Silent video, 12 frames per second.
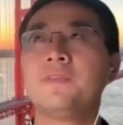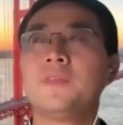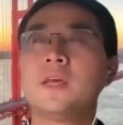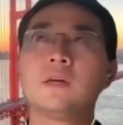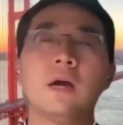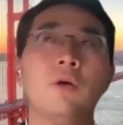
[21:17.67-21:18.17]

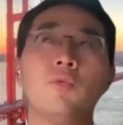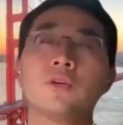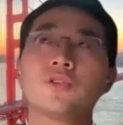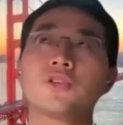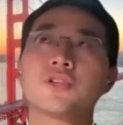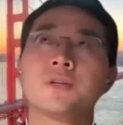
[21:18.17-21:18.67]
think I
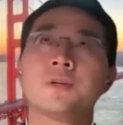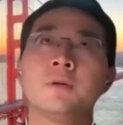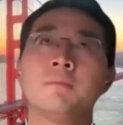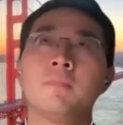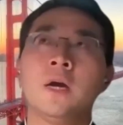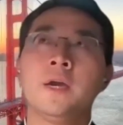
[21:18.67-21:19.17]
want to
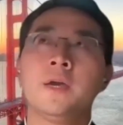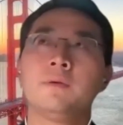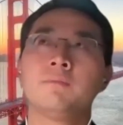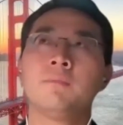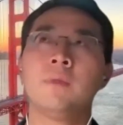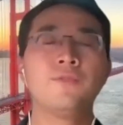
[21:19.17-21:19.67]
share
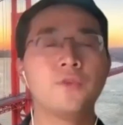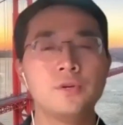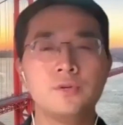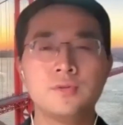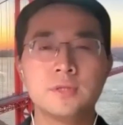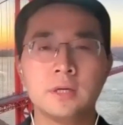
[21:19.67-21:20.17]
my
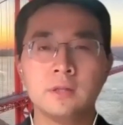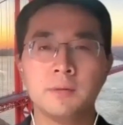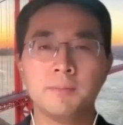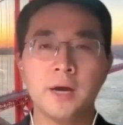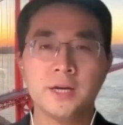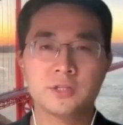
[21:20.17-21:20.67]
views on the
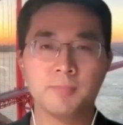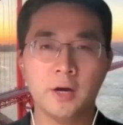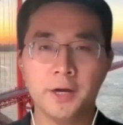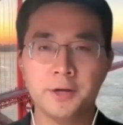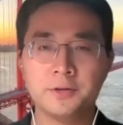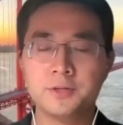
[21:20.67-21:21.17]

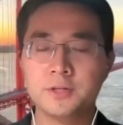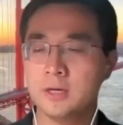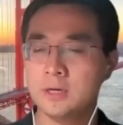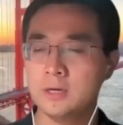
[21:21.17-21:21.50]
bio-inspired.